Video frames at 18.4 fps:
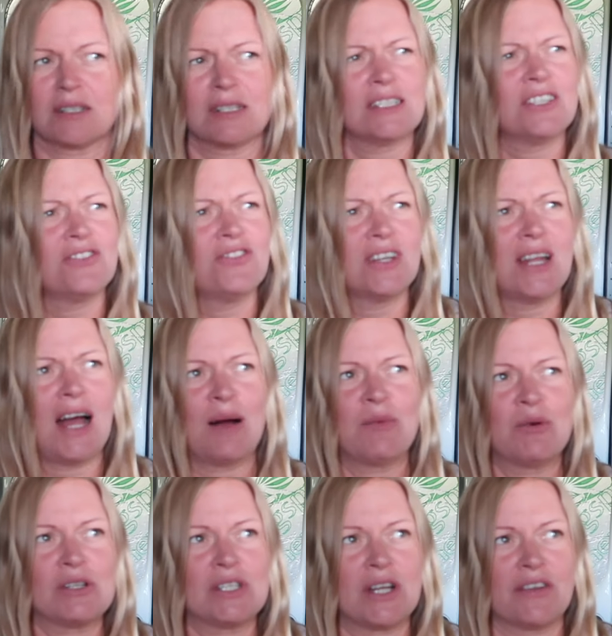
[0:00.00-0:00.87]
considering
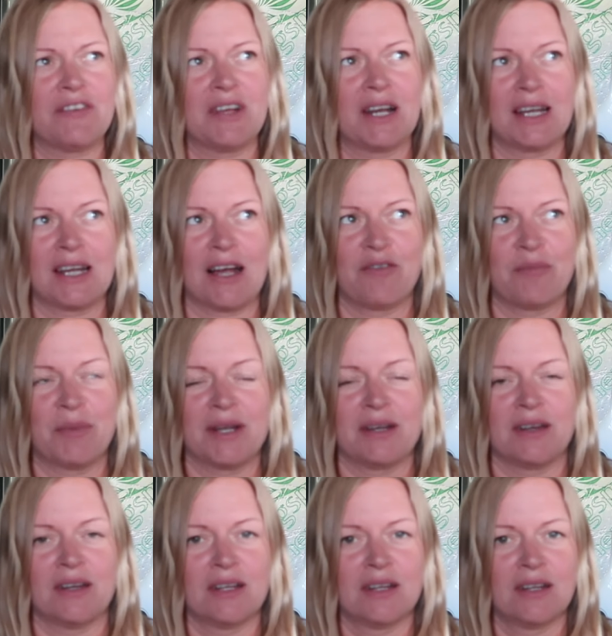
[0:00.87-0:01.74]
how much I feel like I've
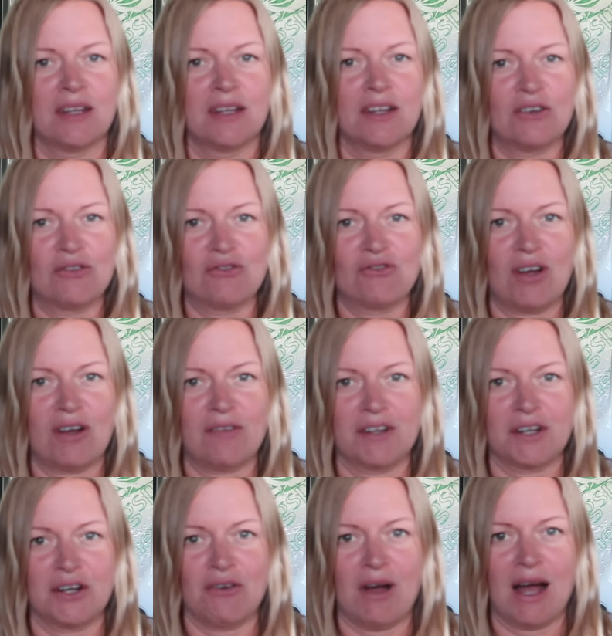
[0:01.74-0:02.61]
been
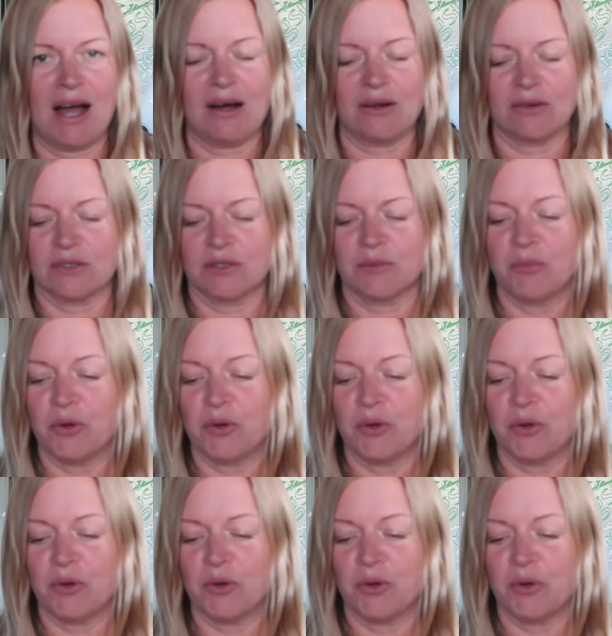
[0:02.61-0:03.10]
traveling around.